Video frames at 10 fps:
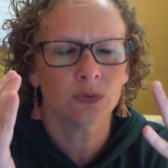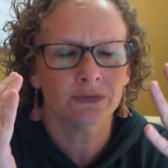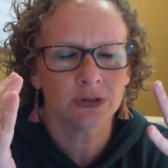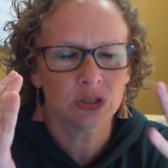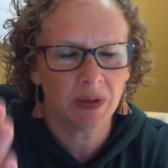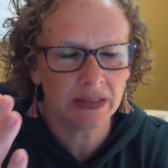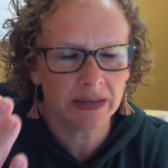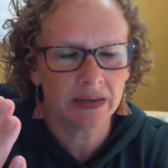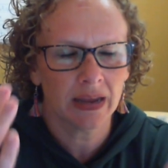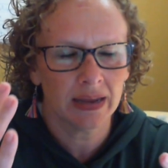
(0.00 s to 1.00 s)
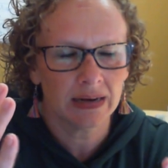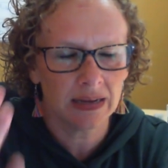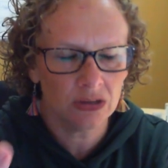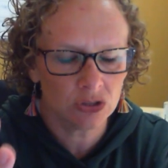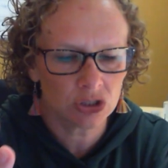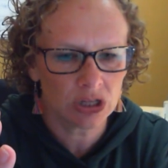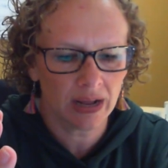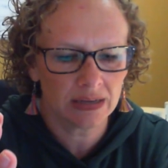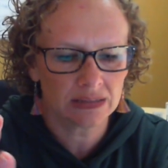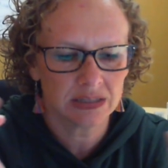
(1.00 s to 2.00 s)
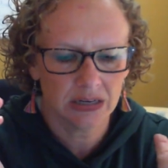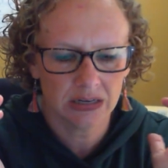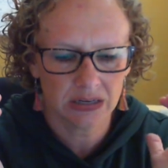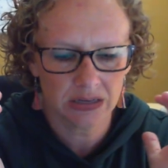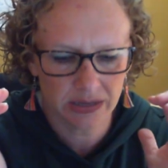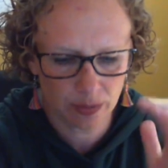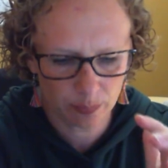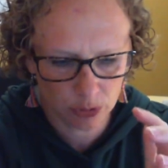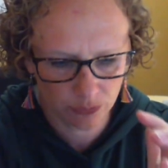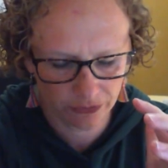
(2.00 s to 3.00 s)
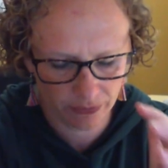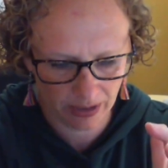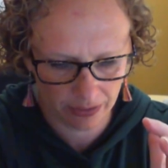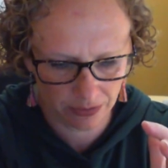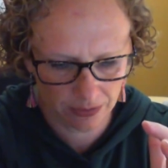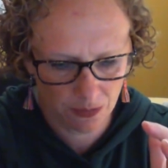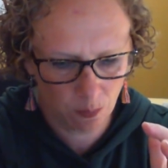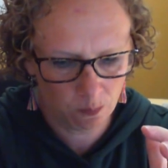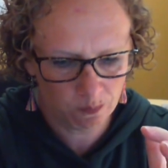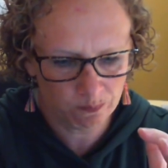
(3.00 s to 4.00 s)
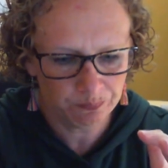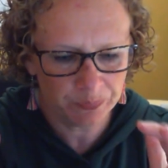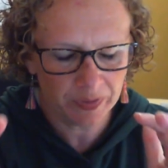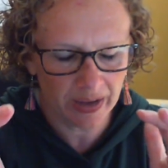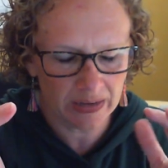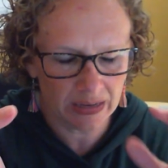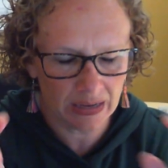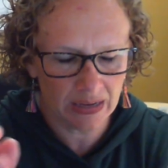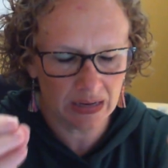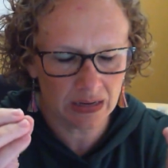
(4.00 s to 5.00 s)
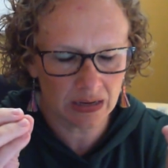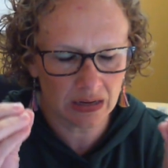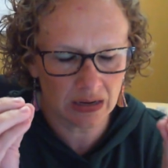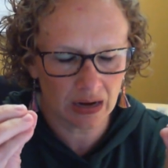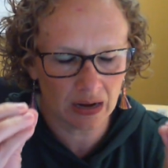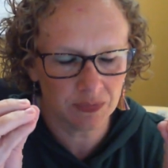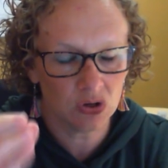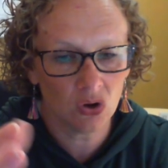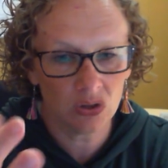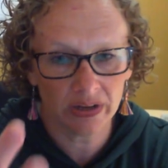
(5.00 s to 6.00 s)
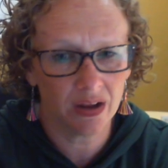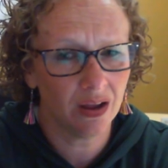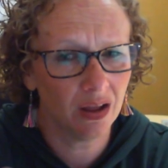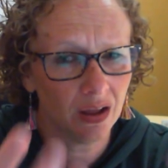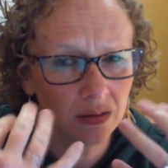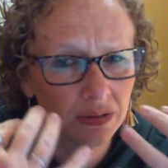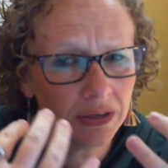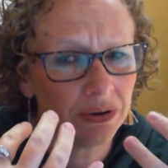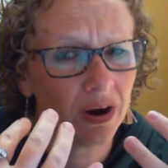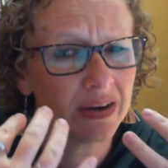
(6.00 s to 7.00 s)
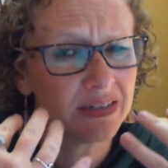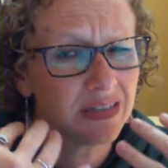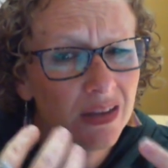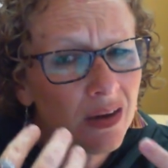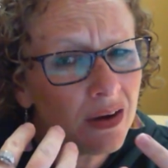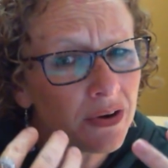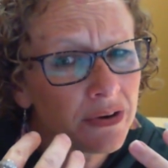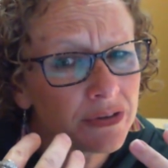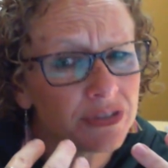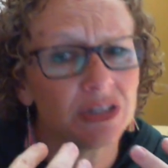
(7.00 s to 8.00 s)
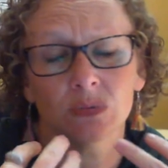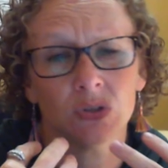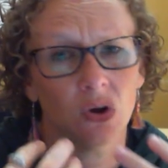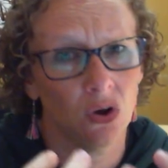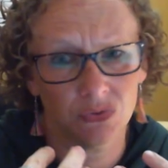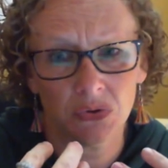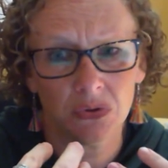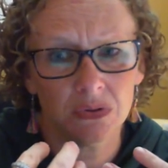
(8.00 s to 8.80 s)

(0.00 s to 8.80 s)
for spelling and English class, numbers were for math. And y'all, like, ugly cry tears. It was awful.